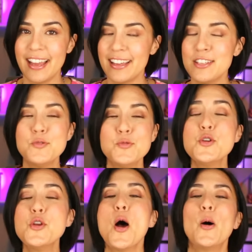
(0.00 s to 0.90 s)
You
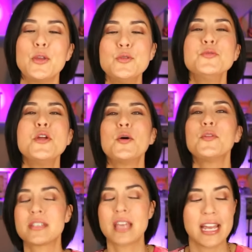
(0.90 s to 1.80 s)
know
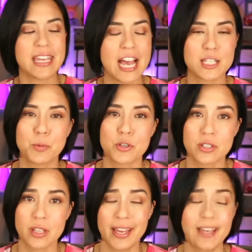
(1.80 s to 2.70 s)
this guy Kasper's
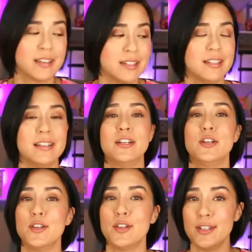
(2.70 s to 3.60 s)
like,
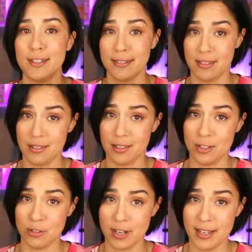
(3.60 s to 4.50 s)
you need
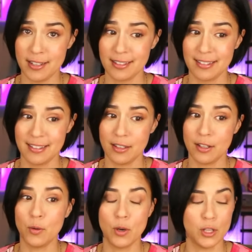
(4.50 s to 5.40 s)
a drink?
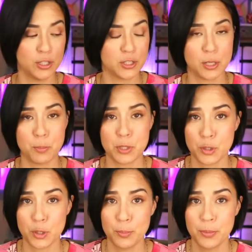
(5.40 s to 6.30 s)
You want a little sippy
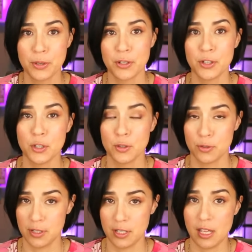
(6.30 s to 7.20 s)
sip? We're
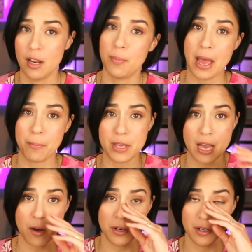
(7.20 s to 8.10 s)
gonna hit up happy
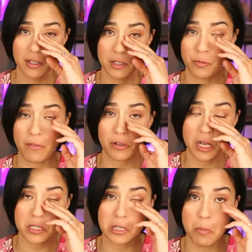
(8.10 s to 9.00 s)
hour? It's 5
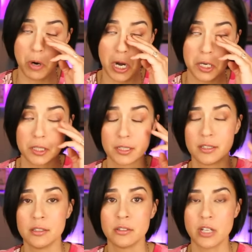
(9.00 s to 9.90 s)
o'clock somewhere.
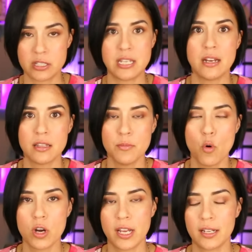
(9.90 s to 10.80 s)
It's 10 in the
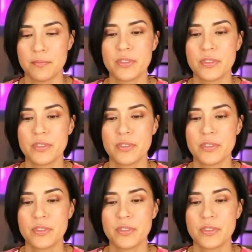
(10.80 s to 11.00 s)
morning.